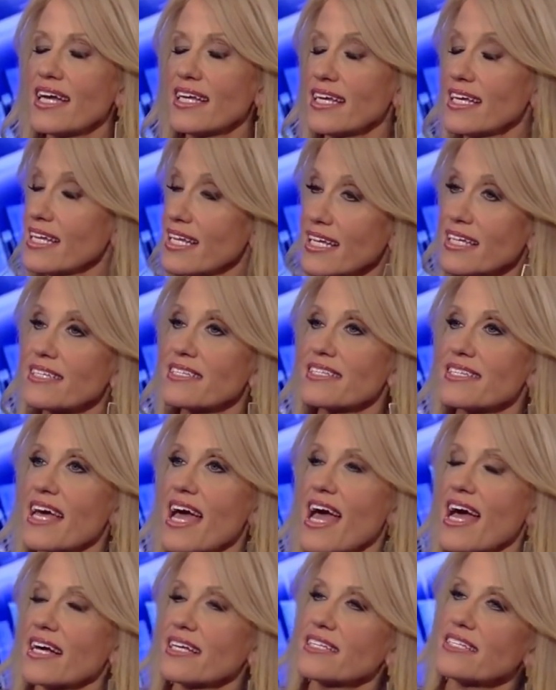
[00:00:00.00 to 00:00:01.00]
It is,
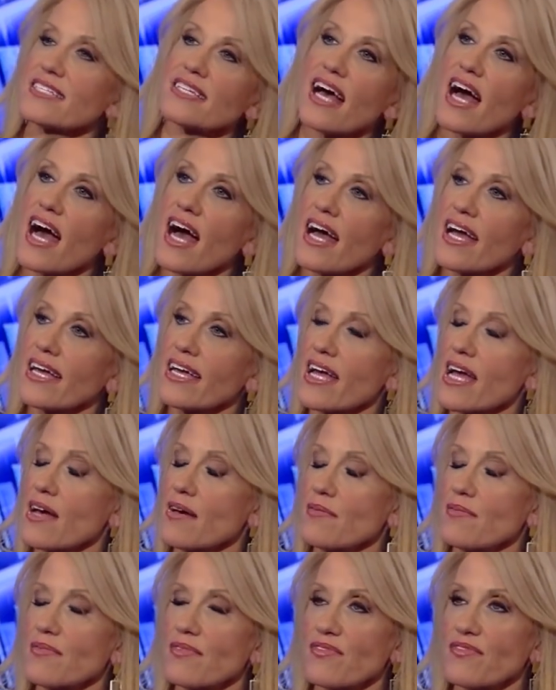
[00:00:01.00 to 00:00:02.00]
and I
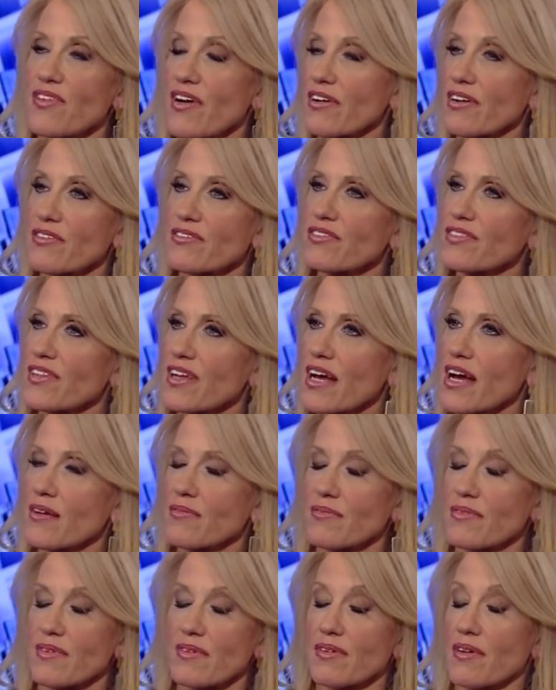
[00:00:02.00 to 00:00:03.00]
am
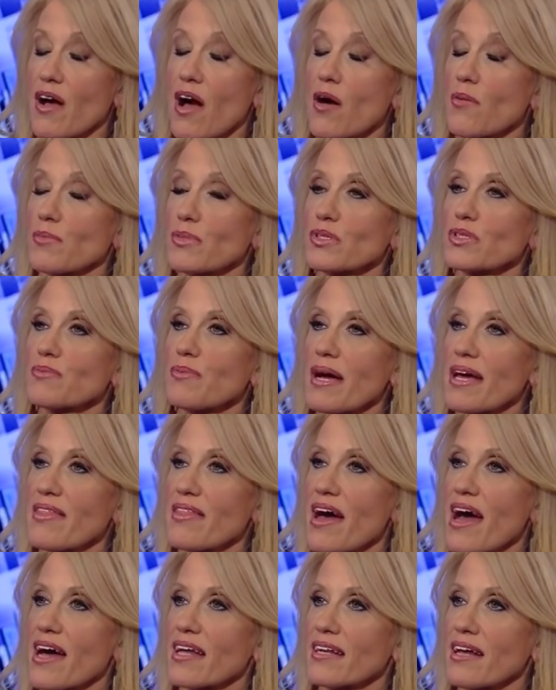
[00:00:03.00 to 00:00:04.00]
I'm humbled by
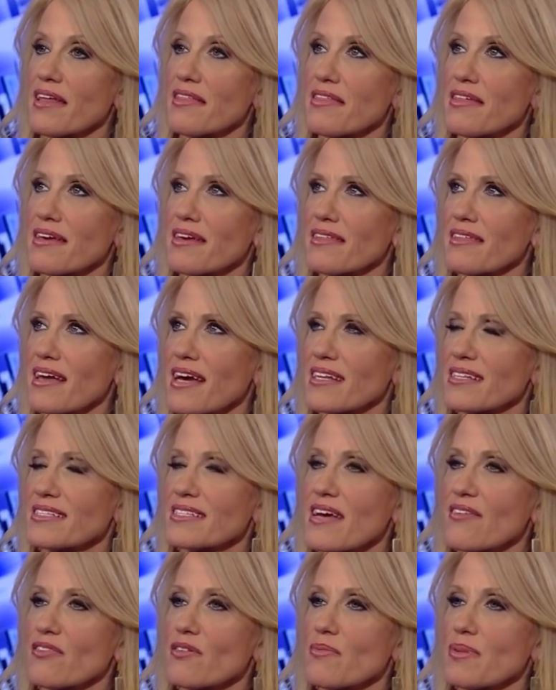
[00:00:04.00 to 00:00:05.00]
that. I think that
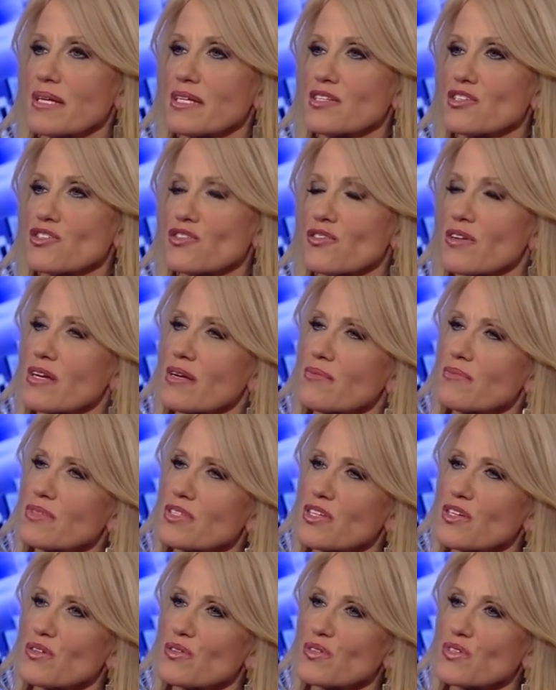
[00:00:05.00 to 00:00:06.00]
it's everybody's dream
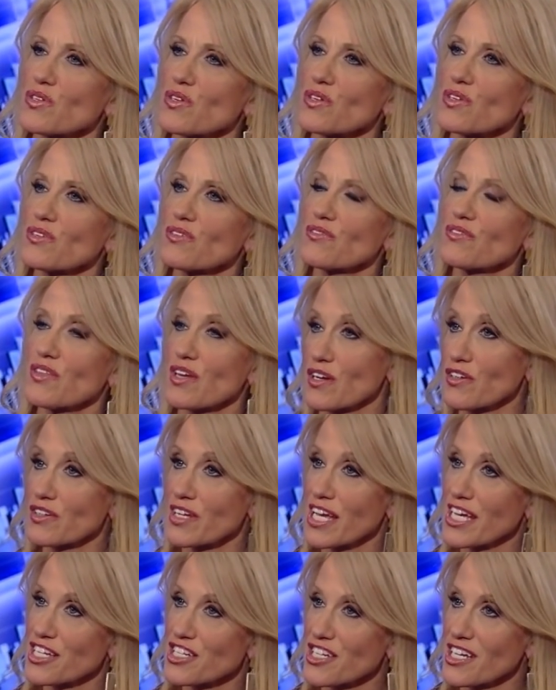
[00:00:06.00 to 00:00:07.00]
to serve their
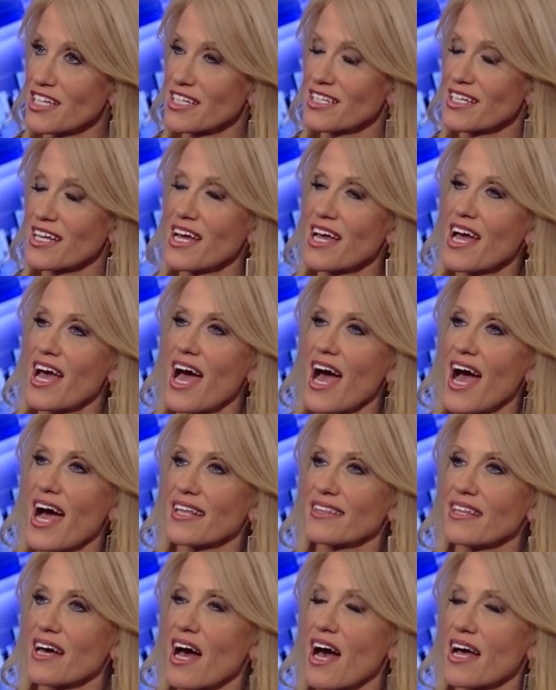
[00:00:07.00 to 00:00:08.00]
nation
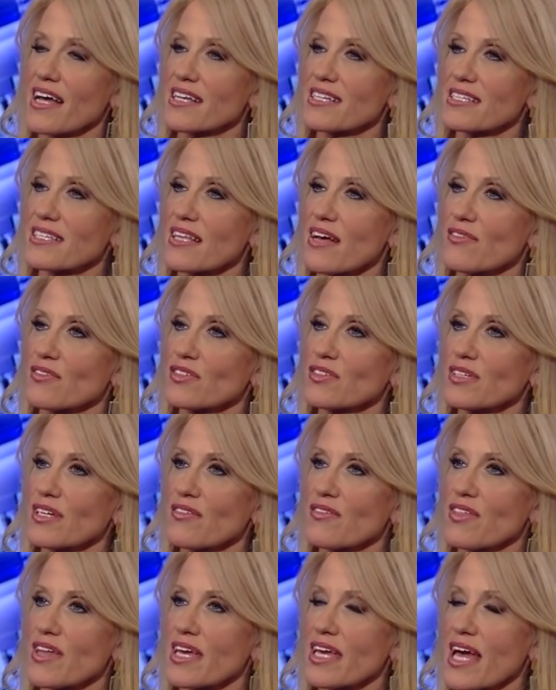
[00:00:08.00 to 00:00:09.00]
at the highest level
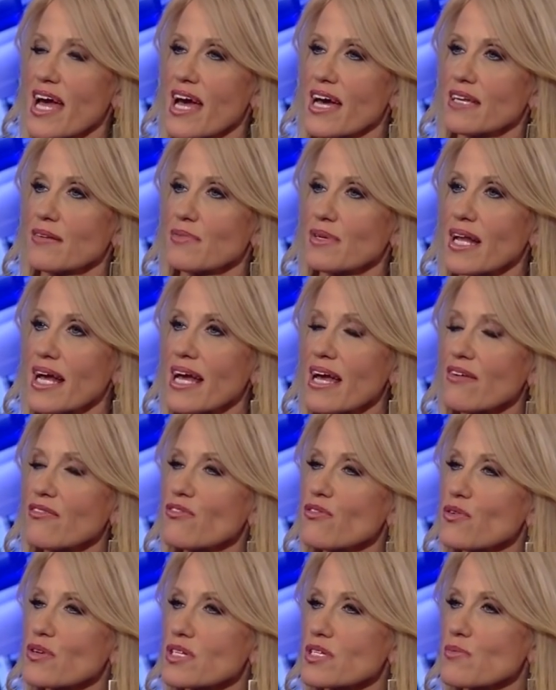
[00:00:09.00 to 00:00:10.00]
if they can, but I have
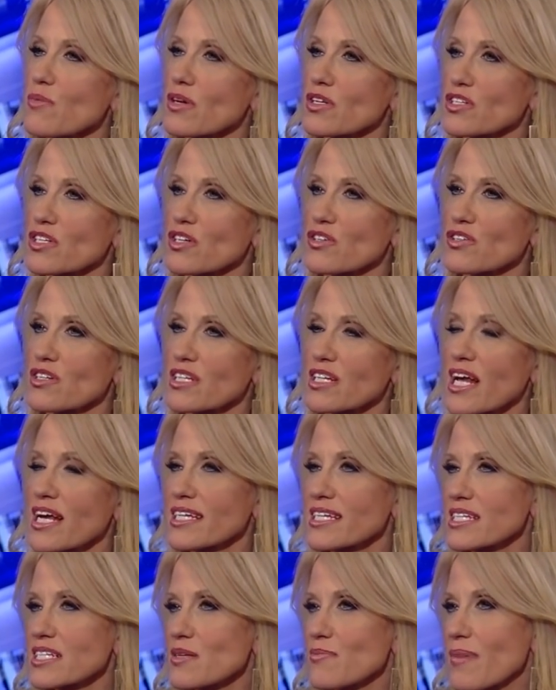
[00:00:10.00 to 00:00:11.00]
4 small children and I
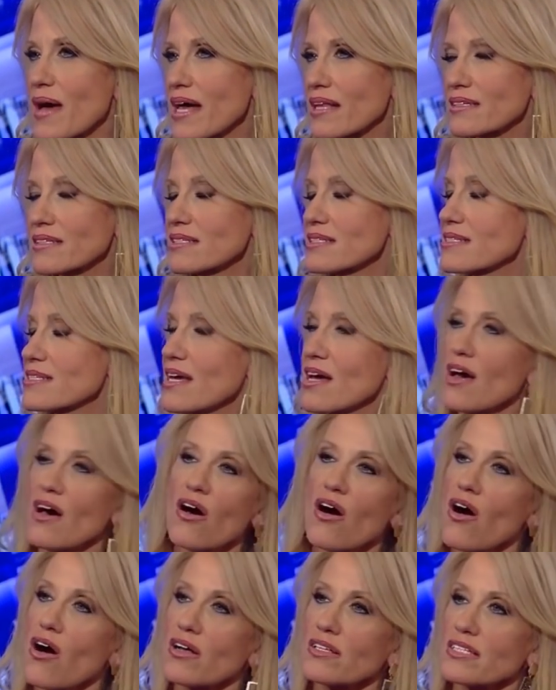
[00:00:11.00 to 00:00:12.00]
need to balance
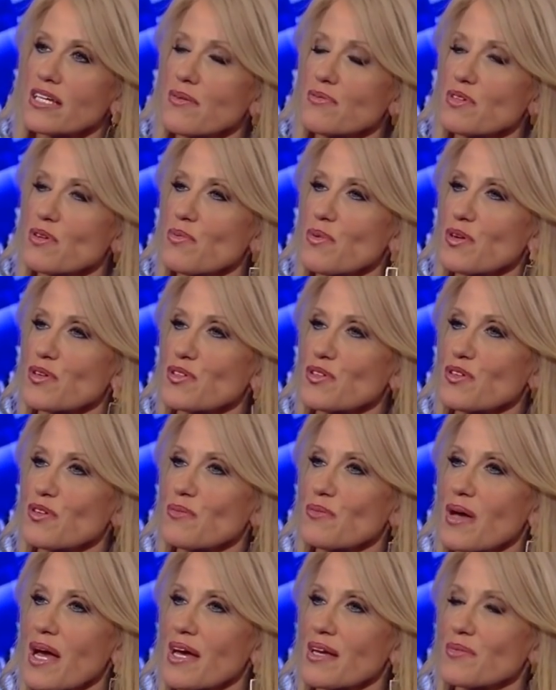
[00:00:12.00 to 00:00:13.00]
all types of
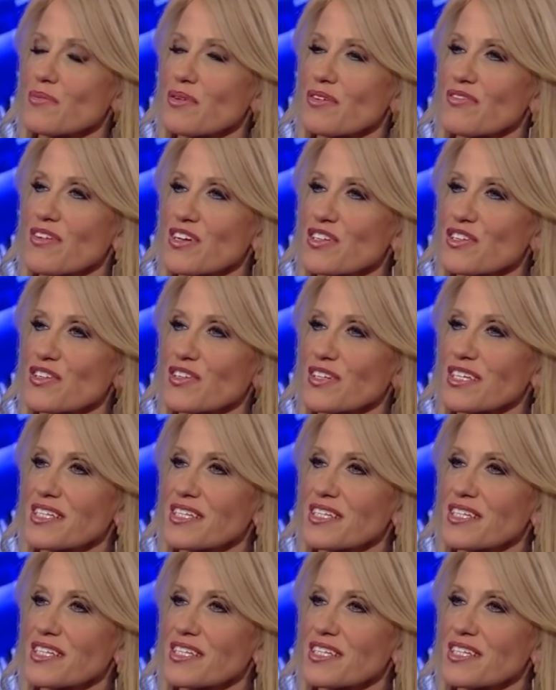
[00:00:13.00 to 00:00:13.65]
personal and professional